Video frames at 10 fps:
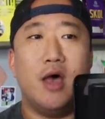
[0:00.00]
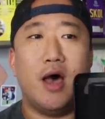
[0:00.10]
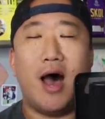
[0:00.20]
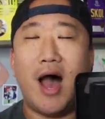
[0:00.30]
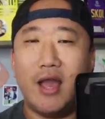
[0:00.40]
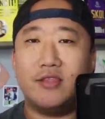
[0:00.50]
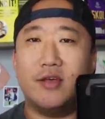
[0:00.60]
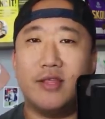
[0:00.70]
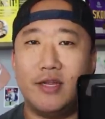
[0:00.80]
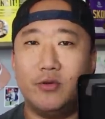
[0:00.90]
I
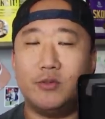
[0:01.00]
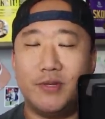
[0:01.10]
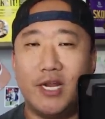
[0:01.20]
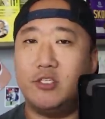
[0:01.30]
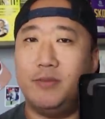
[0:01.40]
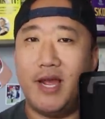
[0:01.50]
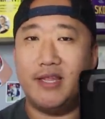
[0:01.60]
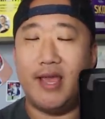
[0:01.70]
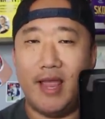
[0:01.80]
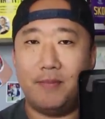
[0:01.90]
thought that he was potentially
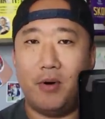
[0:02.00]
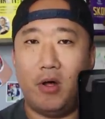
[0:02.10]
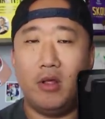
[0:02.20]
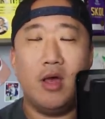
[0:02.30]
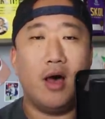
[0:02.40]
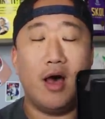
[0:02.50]
behind the eight ball,